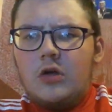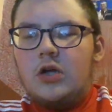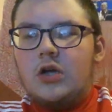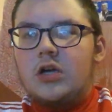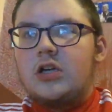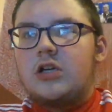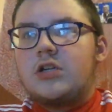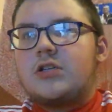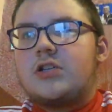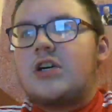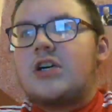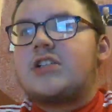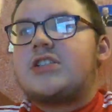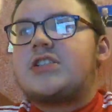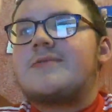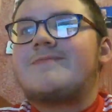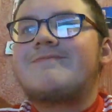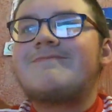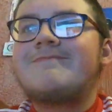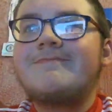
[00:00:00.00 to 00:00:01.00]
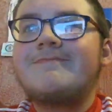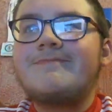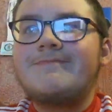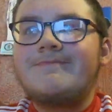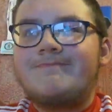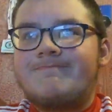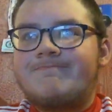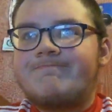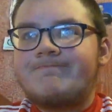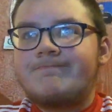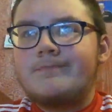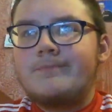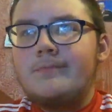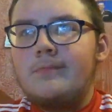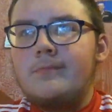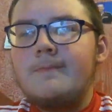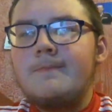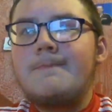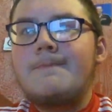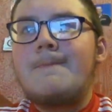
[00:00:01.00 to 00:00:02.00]
Oh God.
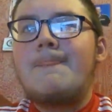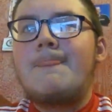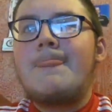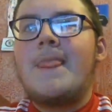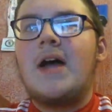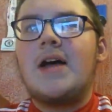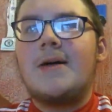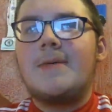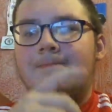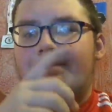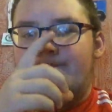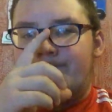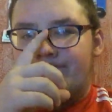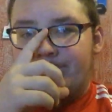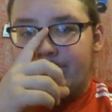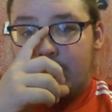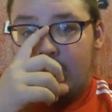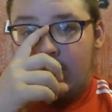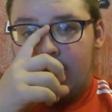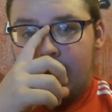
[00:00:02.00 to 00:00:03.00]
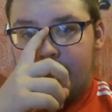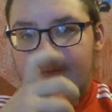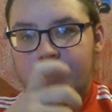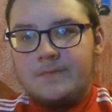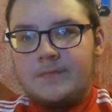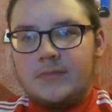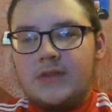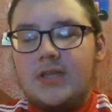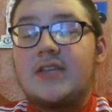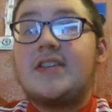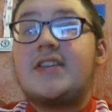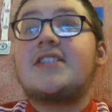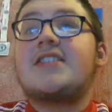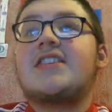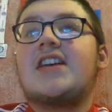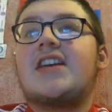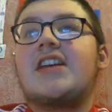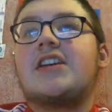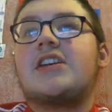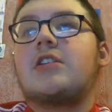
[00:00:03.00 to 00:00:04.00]
It is
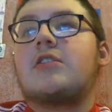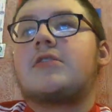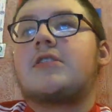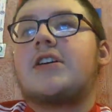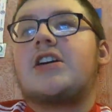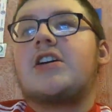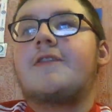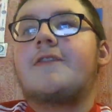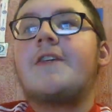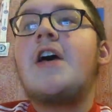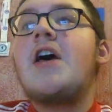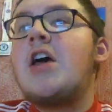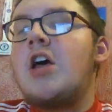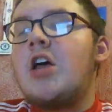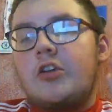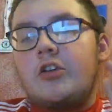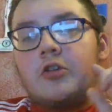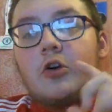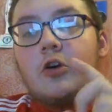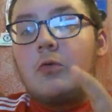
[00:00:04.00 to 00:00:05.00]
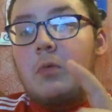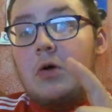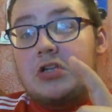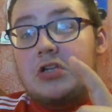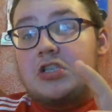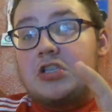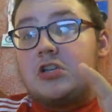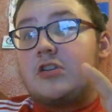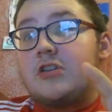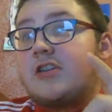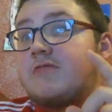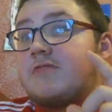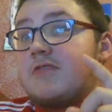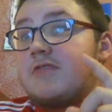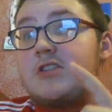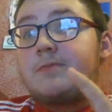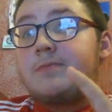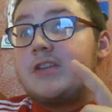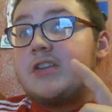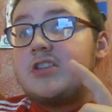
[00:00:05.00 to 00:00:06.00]
an 8 o'clock kickoff.
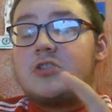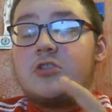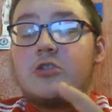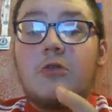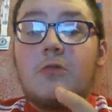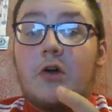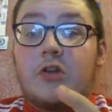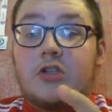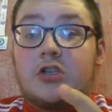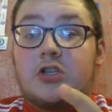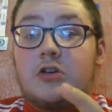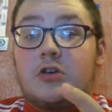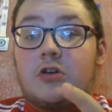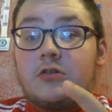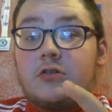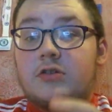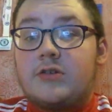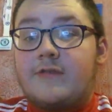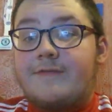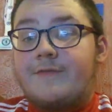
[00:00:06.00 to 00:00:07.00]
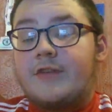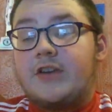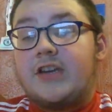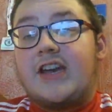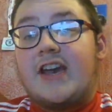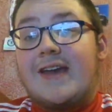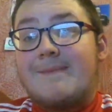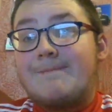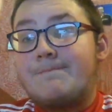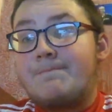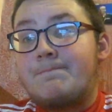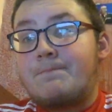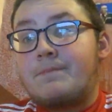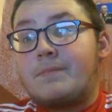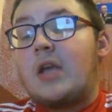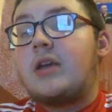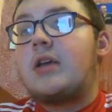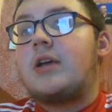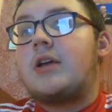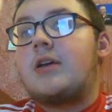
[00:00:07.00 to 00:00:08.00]
There's no watch long for the game,
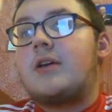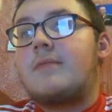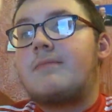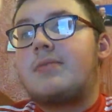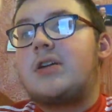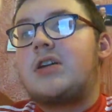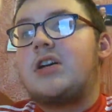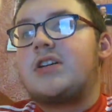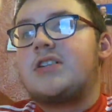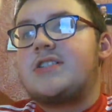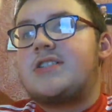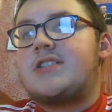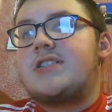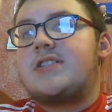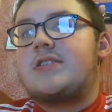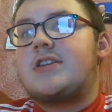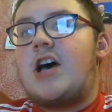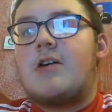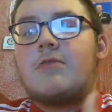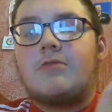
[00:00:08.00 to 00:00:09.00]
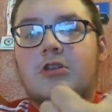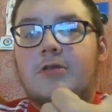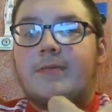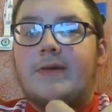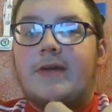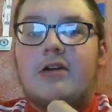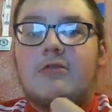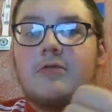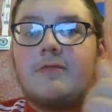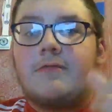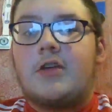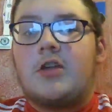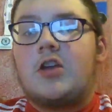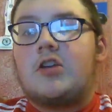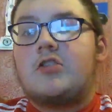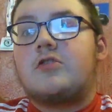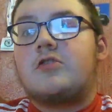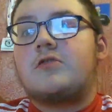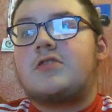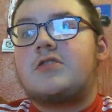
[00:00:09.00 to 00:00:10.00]
because I'm going to be out with
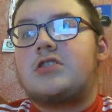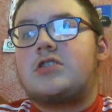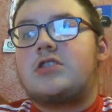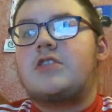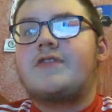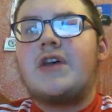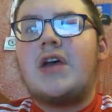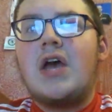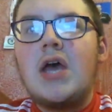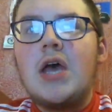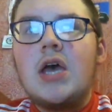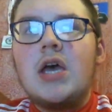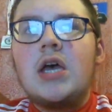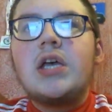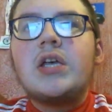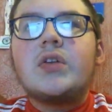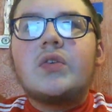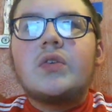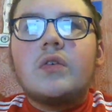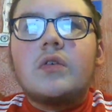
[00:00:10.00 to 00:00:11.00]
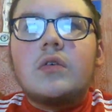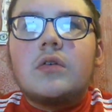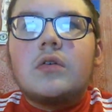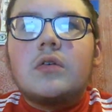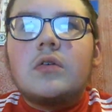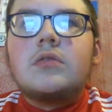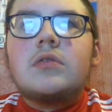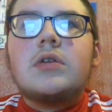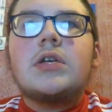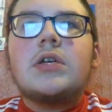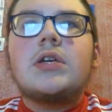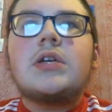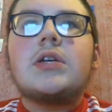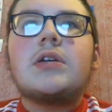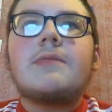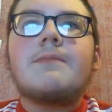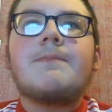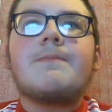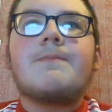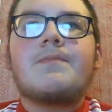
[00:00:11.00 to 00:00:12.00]
rehearsals and stuff. So
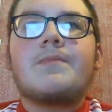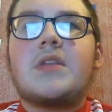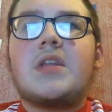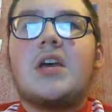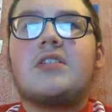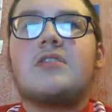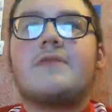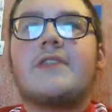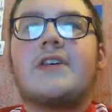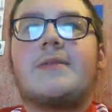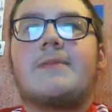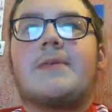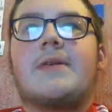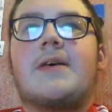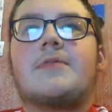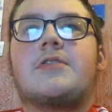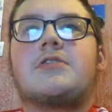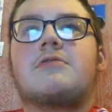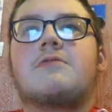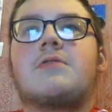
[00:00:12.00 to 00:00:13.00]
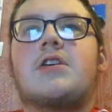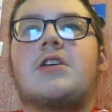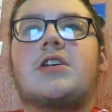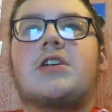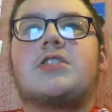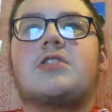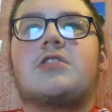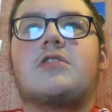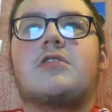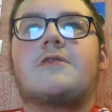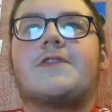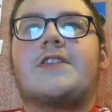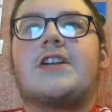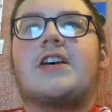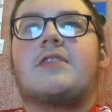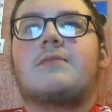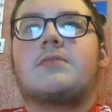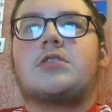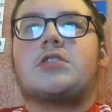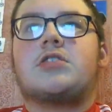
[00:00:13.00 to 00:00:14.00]
I don't think I'll be able to talk for
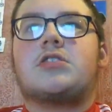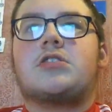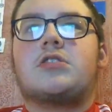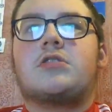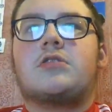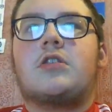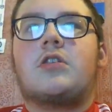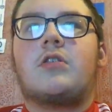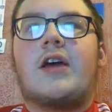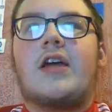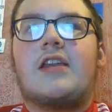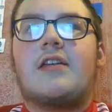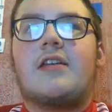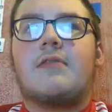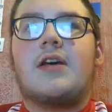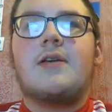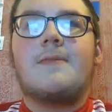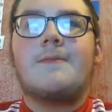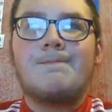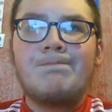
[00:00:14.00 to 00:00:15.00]
that much long anyway.